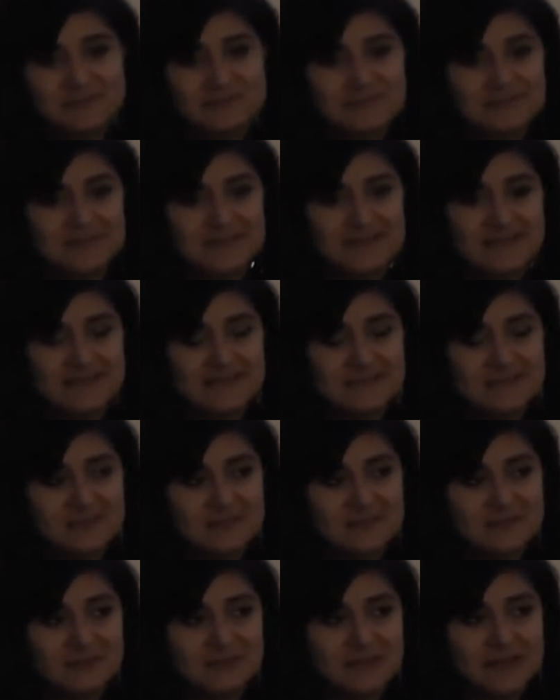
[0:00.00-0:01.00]
But if
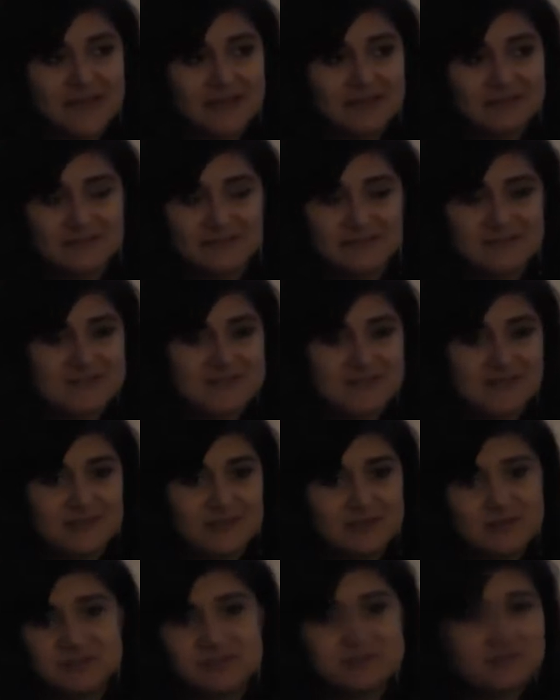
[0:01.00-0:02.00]
you don't have
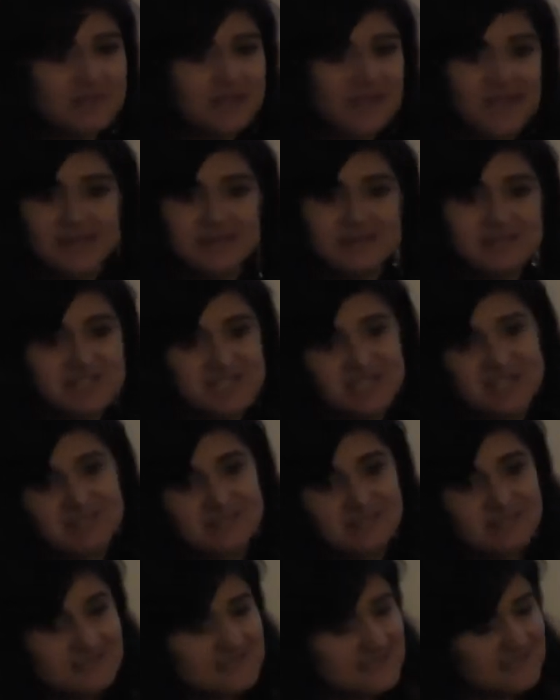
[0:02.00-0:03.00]
those
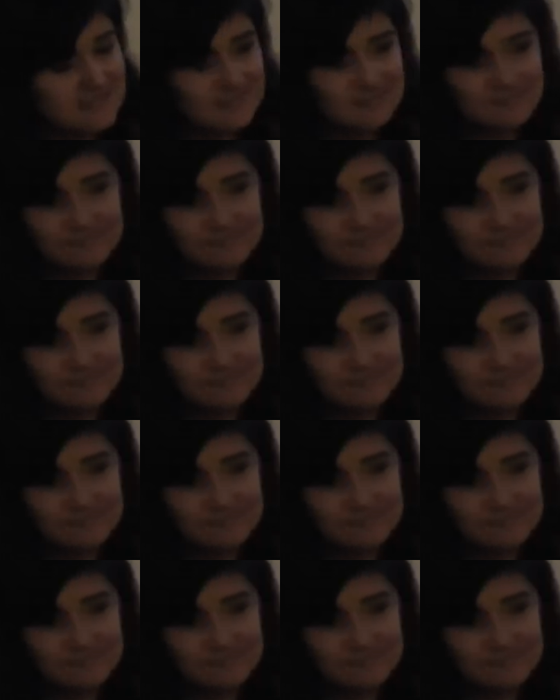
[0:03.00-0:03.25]
connections,